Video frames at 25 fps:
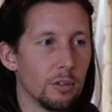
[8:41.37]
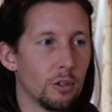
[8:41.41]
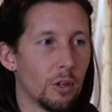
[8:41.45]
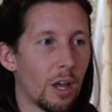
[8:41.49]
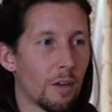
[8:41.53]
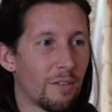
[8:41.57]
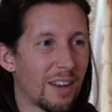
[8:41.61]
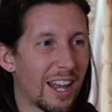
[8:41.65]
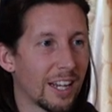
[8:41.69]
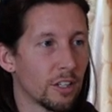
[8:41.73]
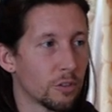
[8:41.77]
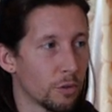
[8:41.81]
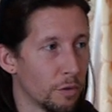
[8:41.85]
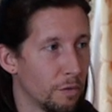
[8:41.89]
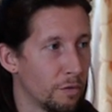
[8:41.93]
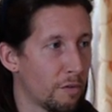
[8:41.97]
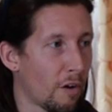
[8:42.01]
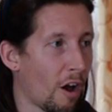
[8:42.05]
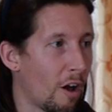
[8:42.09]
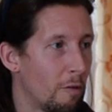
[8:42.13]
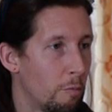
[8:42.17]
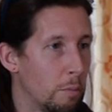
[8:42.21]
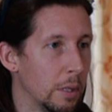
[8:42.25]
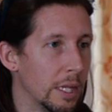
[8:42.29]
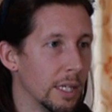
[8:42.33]
You have an extra
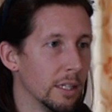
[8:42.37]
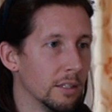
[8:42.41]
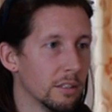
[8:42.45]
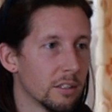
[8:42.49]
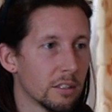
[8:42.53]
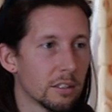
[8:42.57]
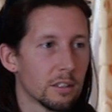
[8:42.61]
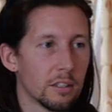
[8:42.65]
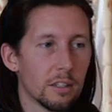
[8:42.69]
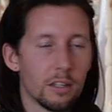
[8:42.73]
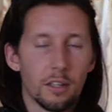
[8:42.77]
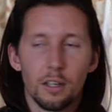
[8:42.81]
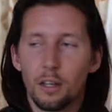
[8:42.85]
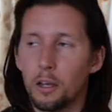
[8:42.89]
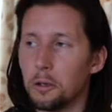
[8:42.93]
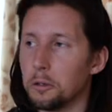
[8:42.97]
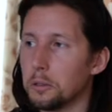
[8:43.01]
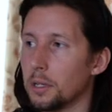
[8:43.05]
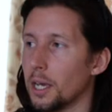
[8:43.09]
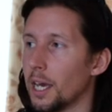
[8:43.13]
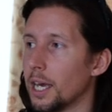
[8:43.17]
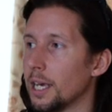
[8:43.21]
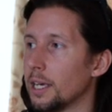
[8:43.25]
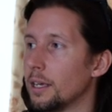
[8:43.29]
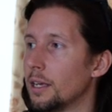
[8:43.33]
5 minutes,
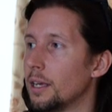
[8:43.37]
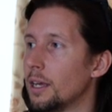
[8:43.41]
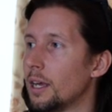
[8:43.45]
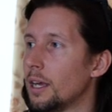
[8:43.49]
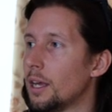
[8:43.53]
okay?